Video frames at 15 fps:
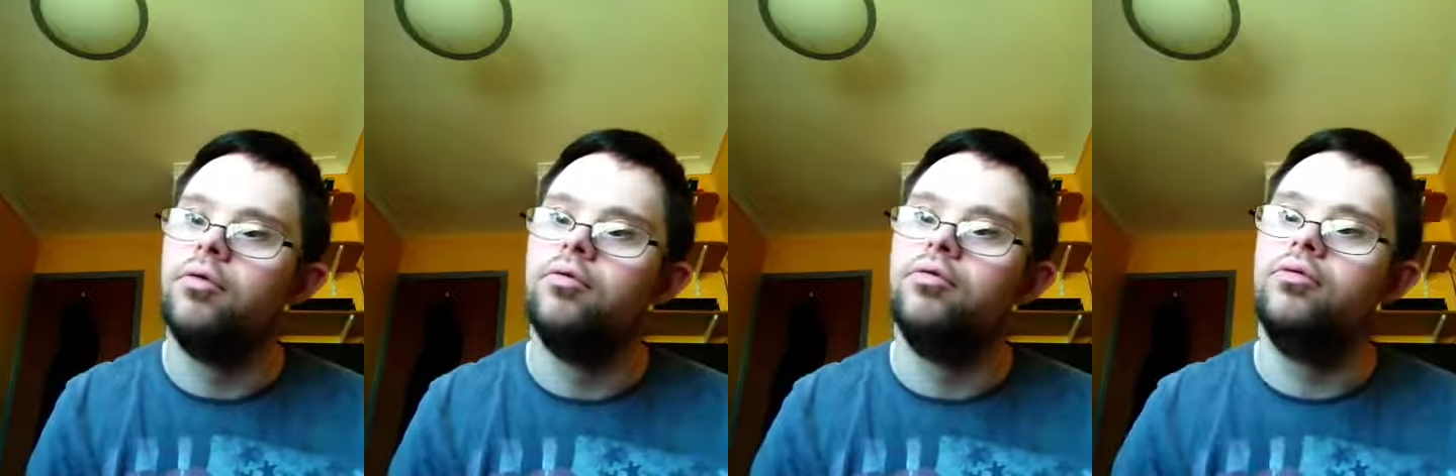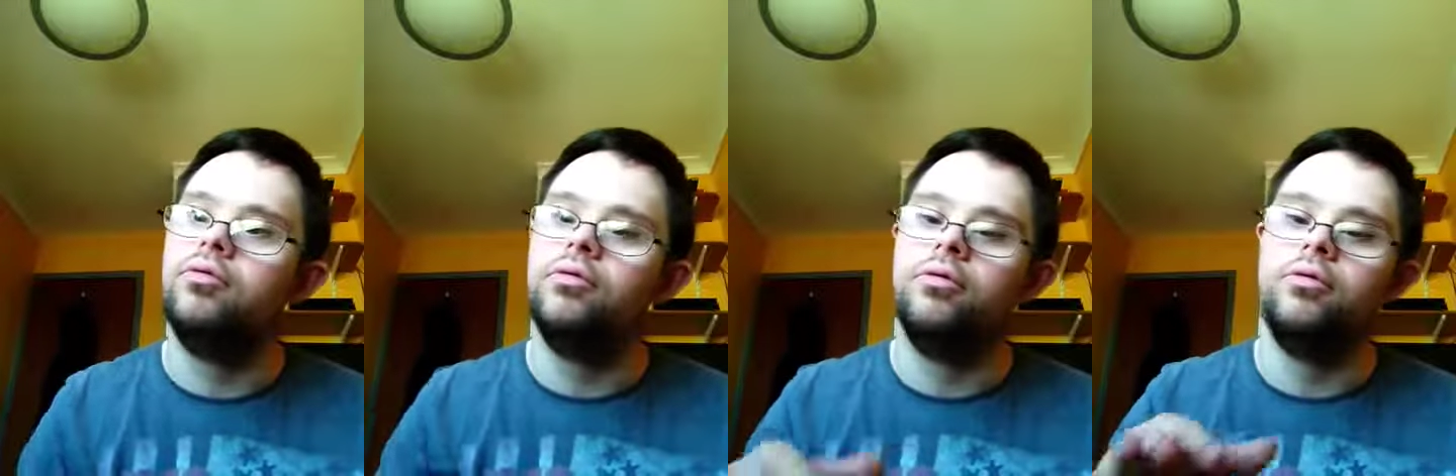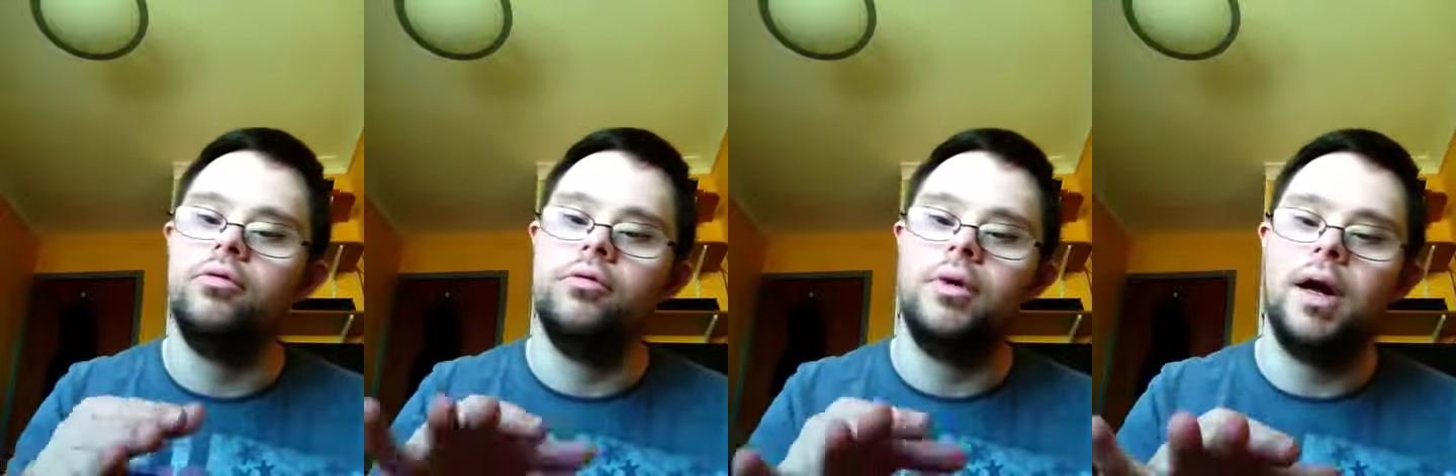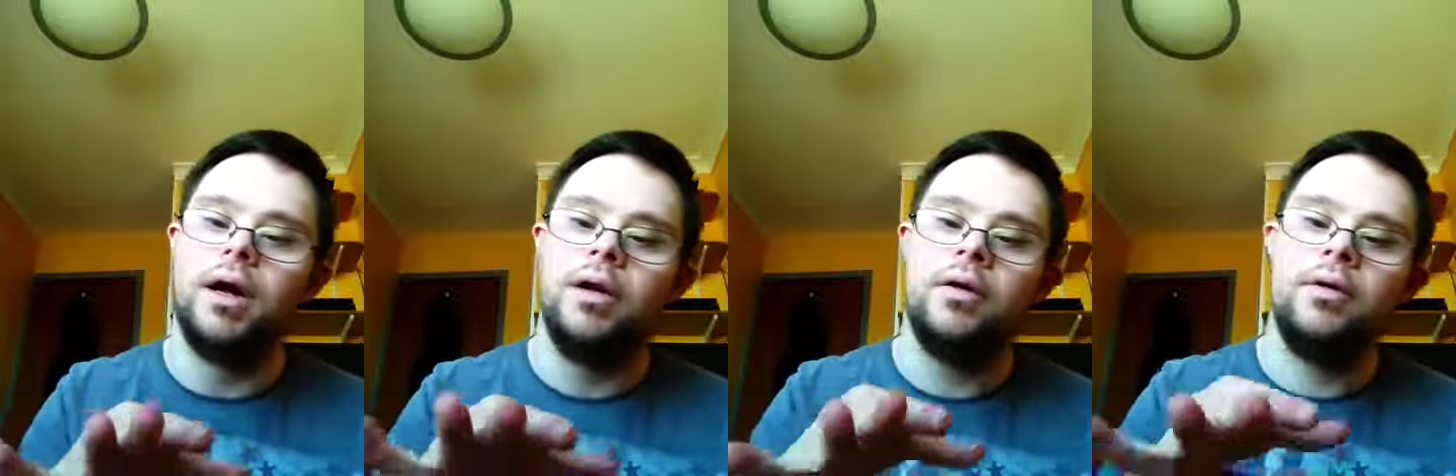Ooh,
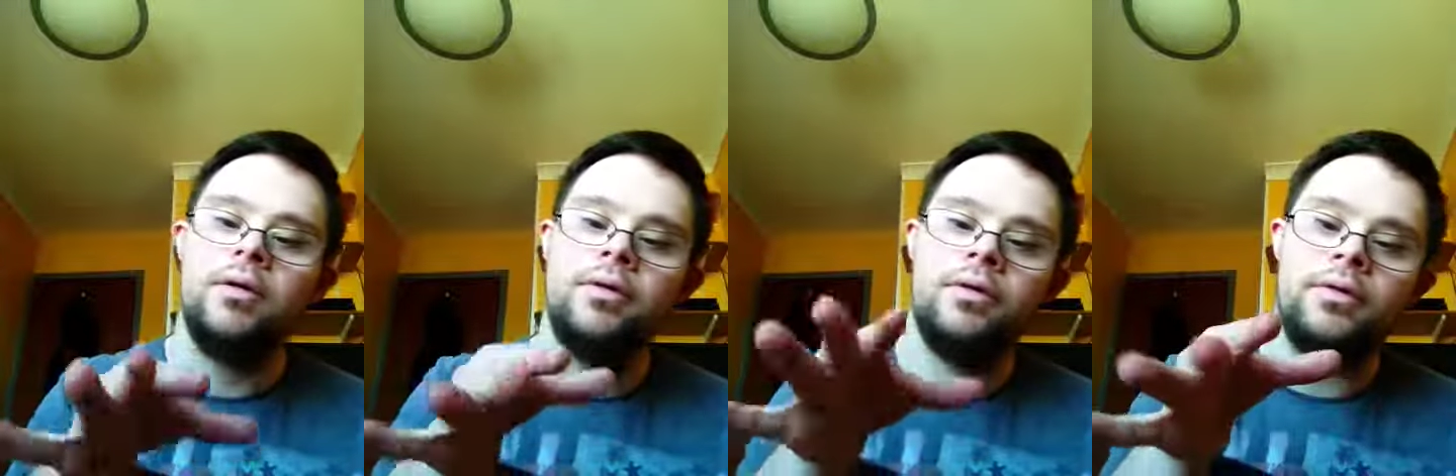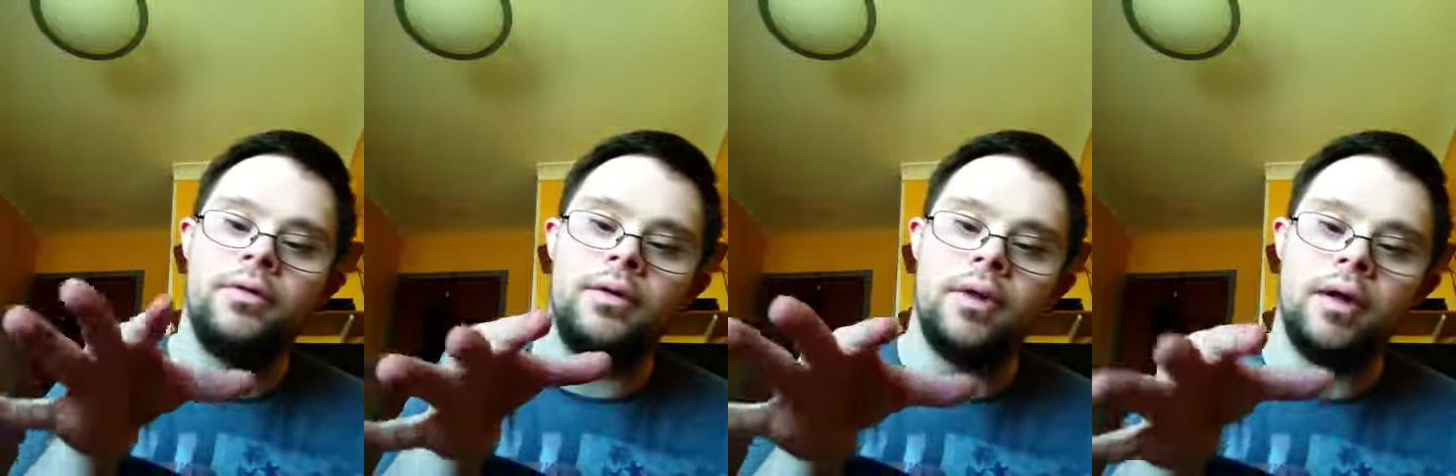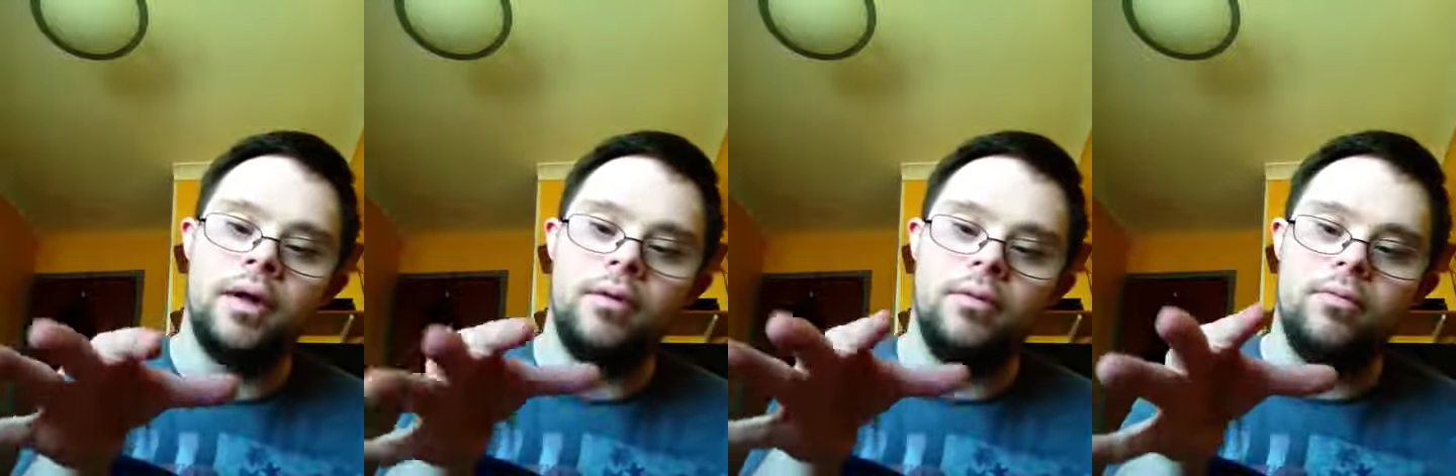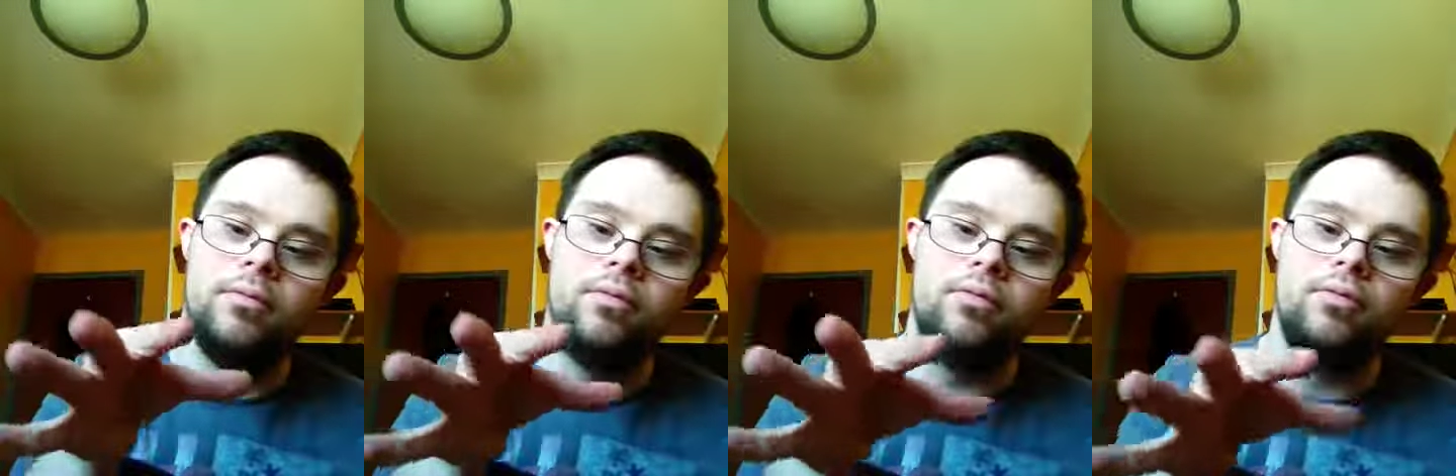nasty.
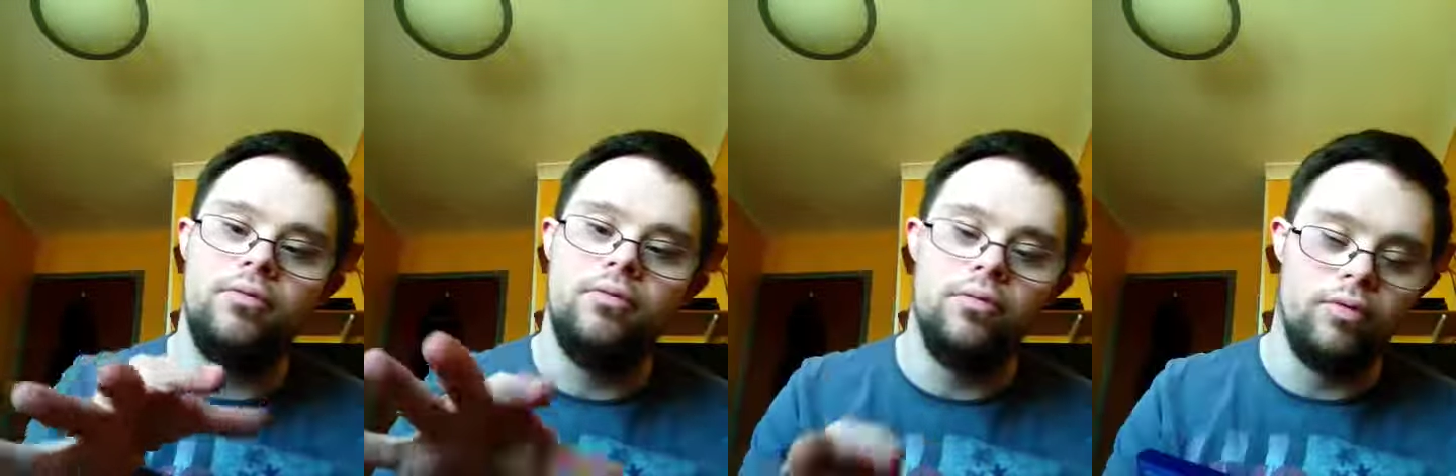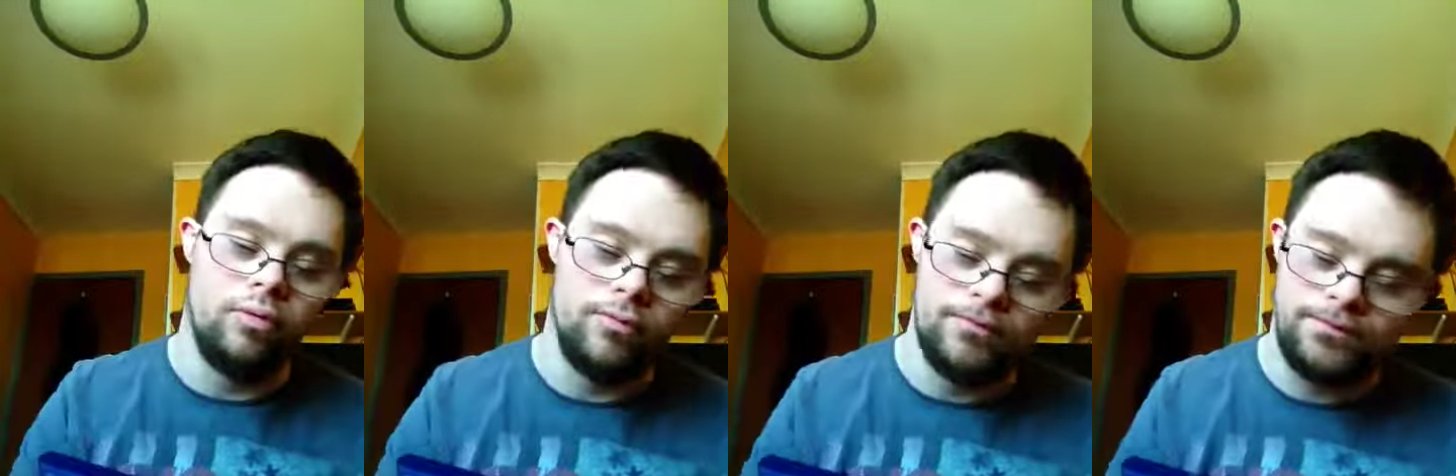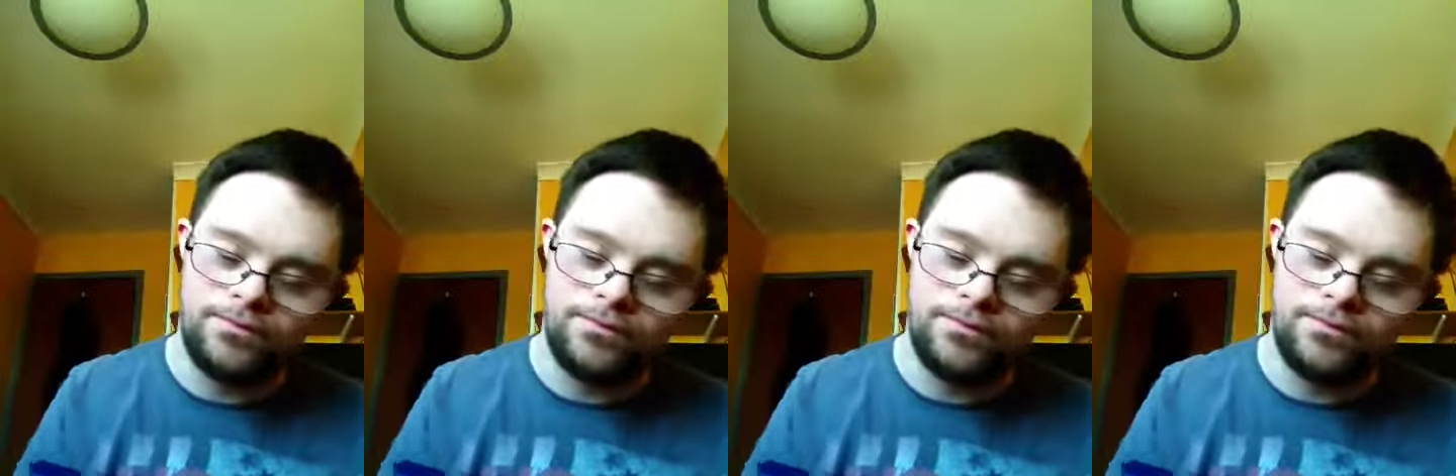Ooh.